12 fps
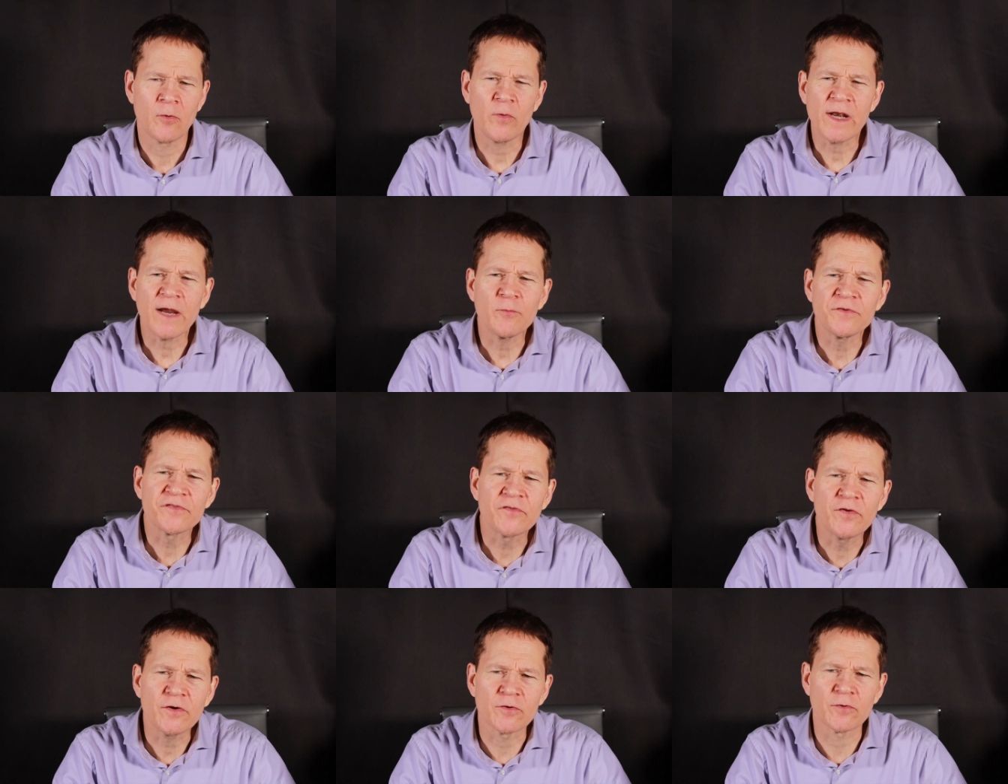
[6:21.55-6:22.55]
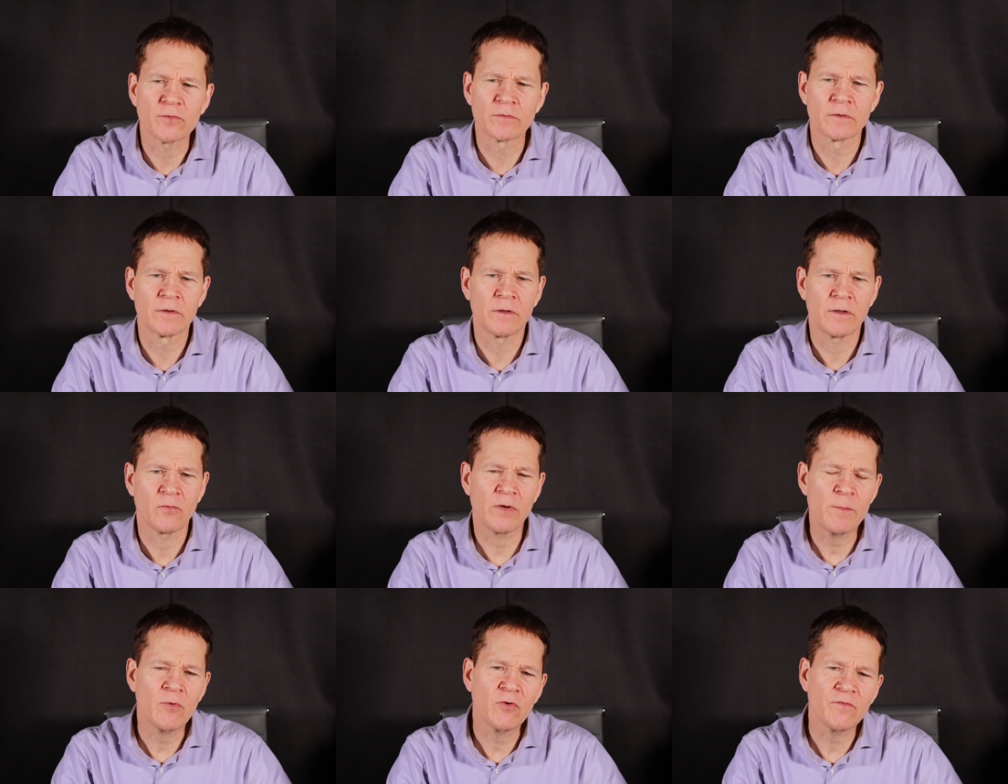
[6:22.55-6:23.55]
When I was two,
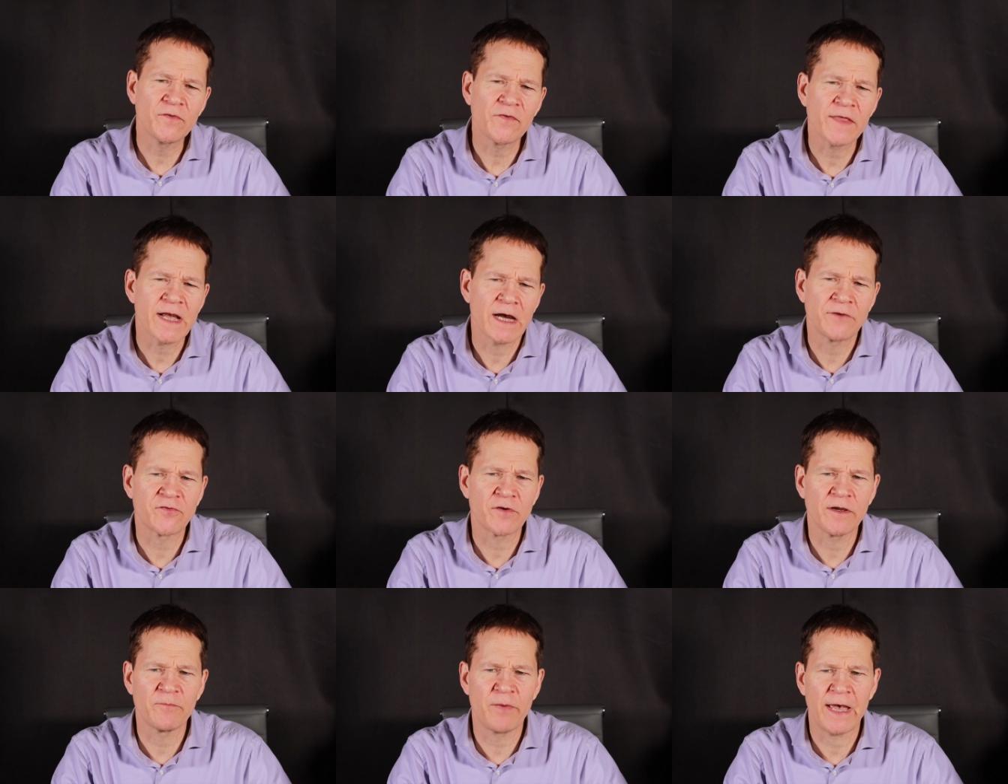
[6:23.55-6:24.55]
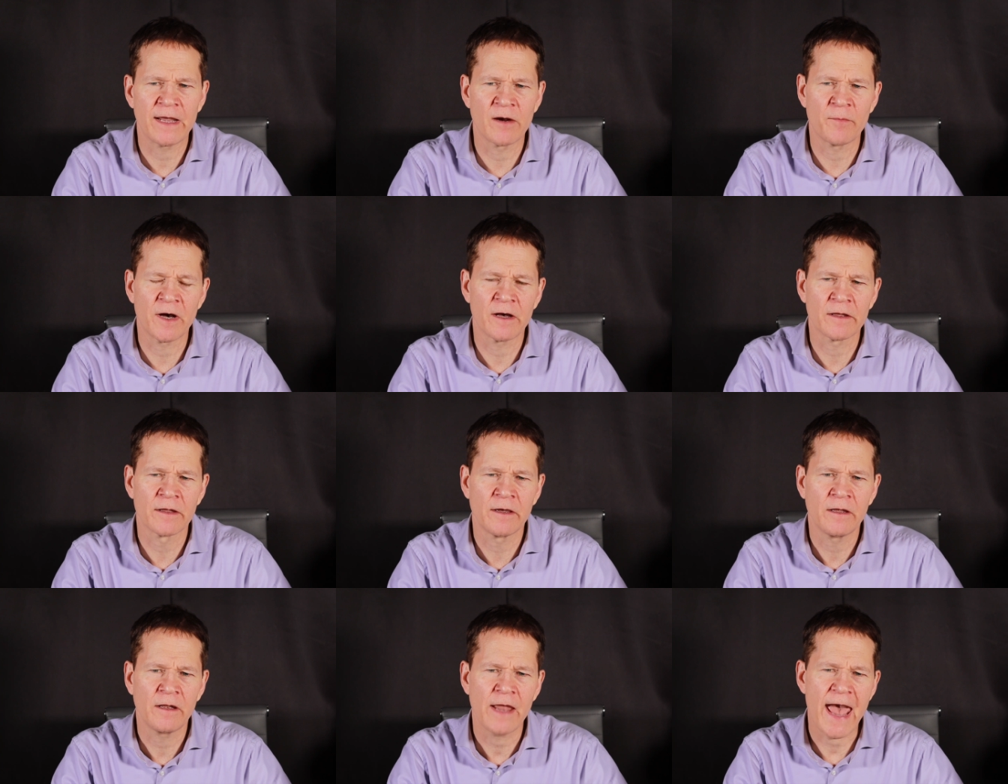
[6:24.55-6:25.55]
we moved to the country of Panama,
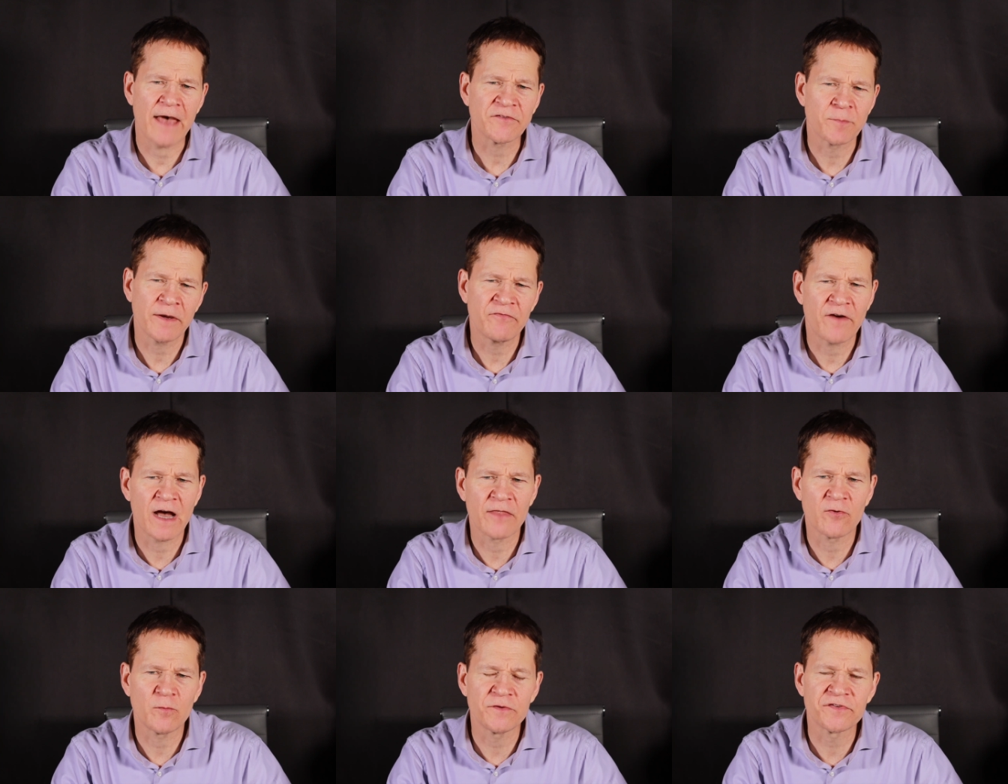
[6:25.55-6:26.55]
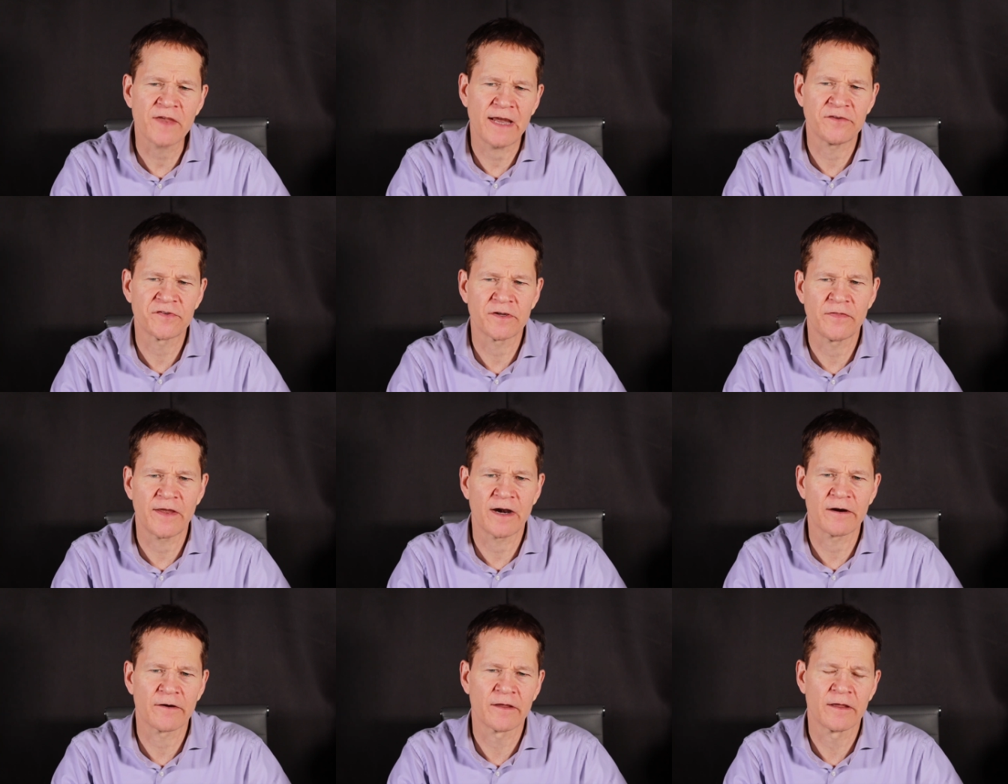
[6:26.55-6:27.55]
as my father was stationed
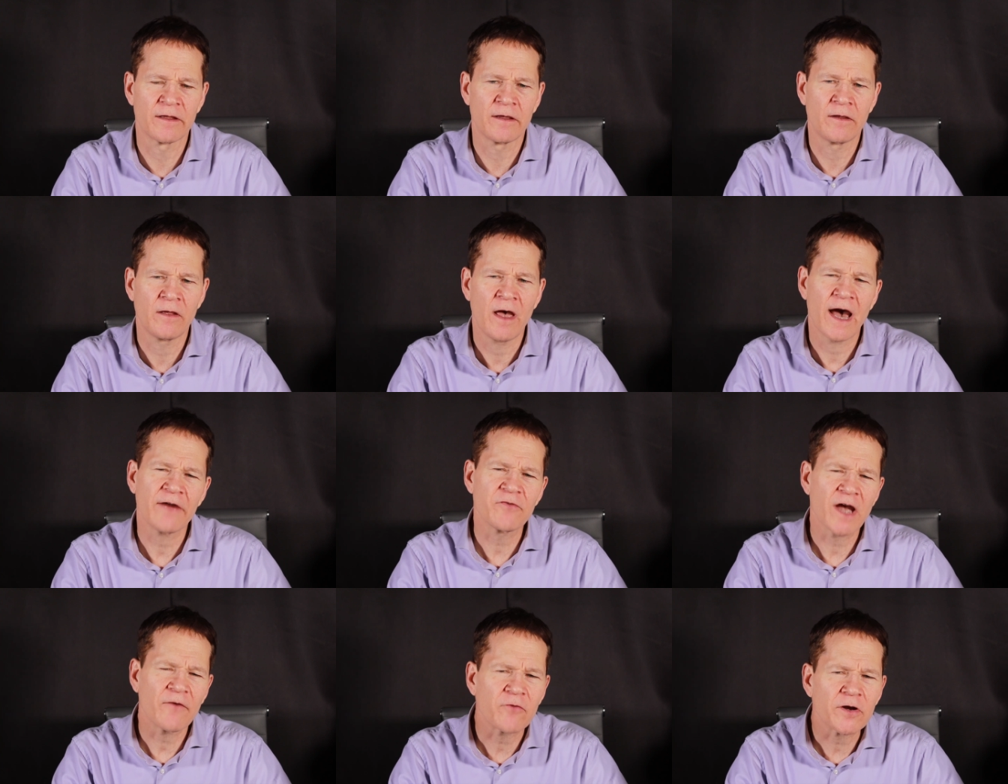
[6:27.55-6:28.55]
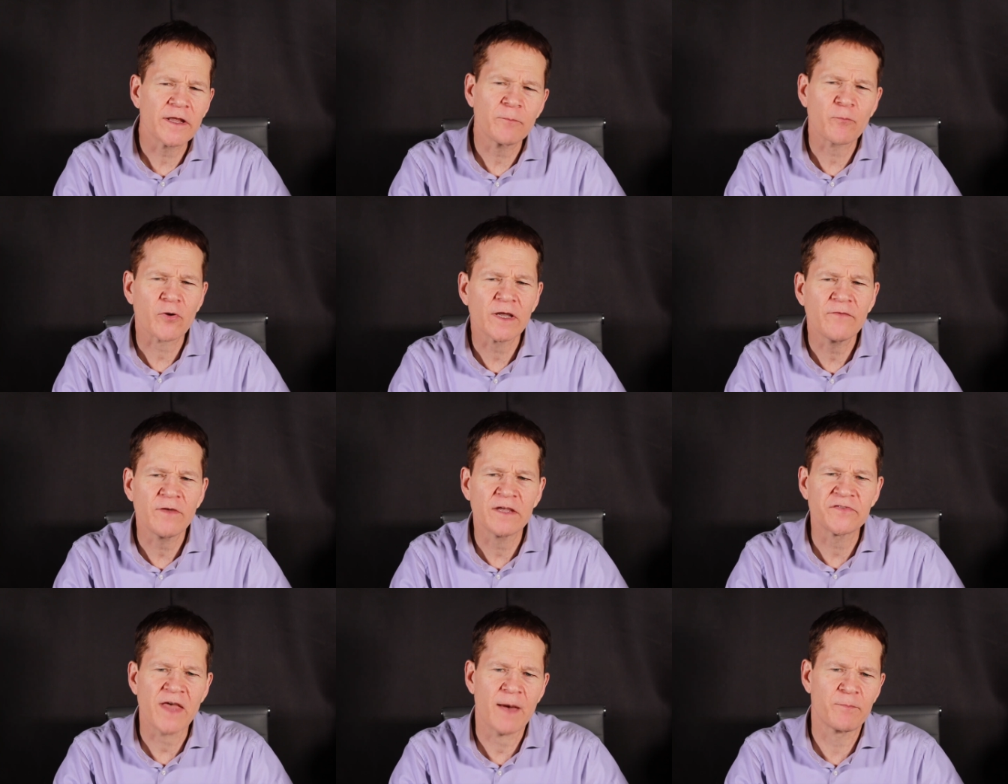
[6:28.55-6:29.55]
there. I've covered in
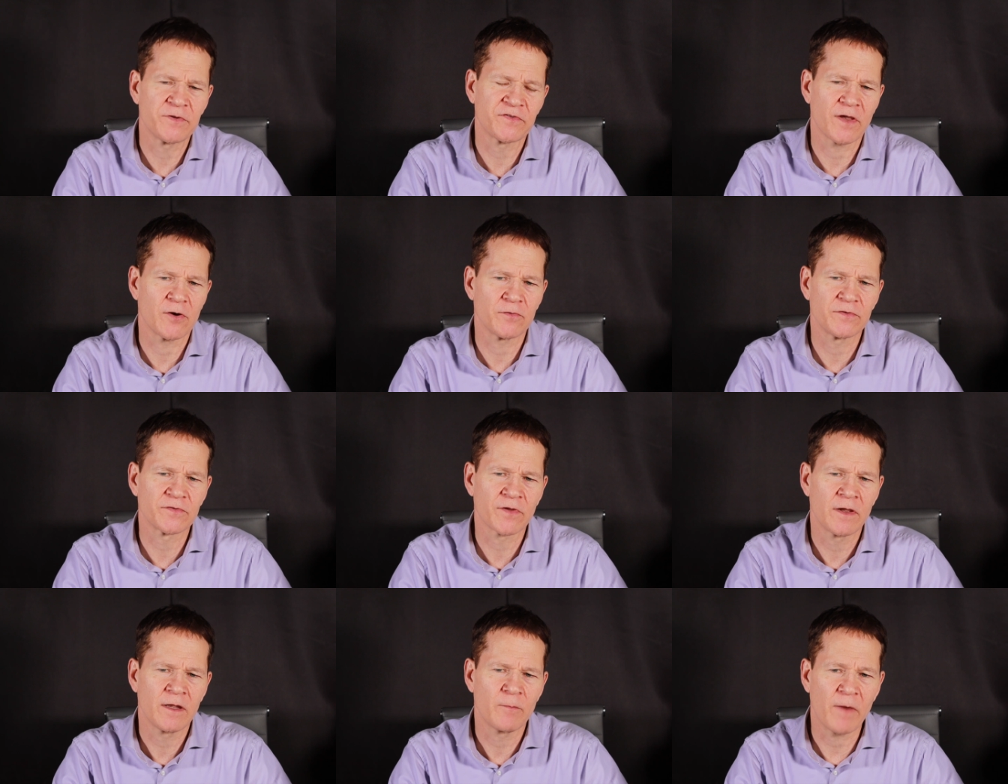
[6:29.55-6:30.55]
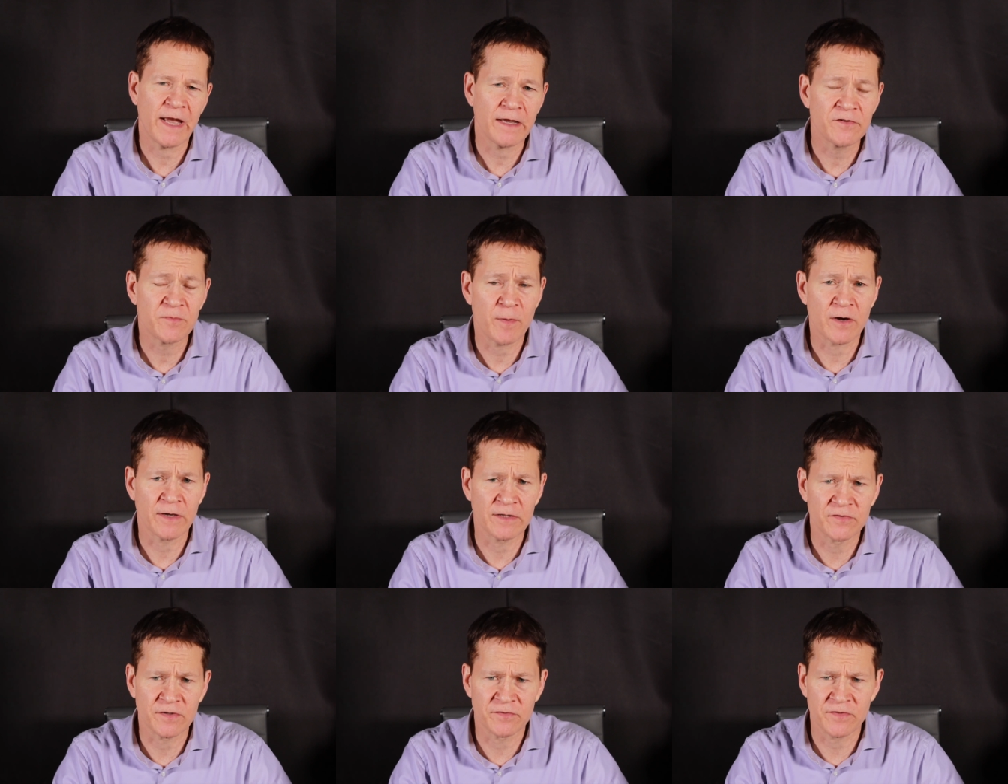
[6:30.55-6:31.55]
previous episodes my
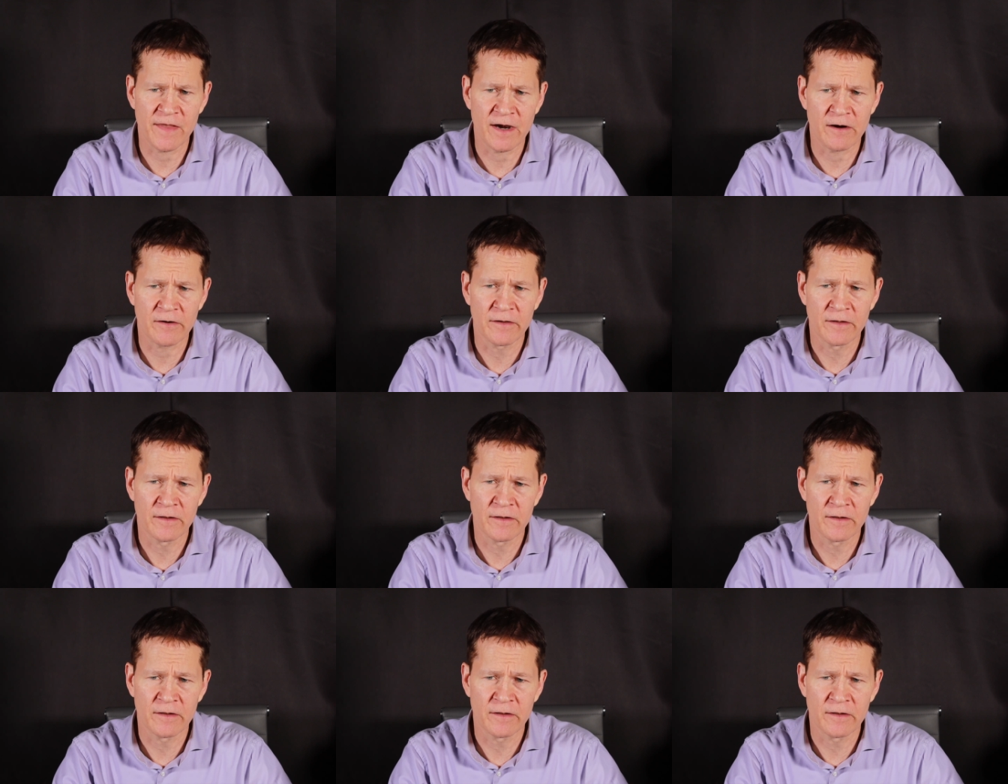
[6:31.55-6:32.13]
experiences there.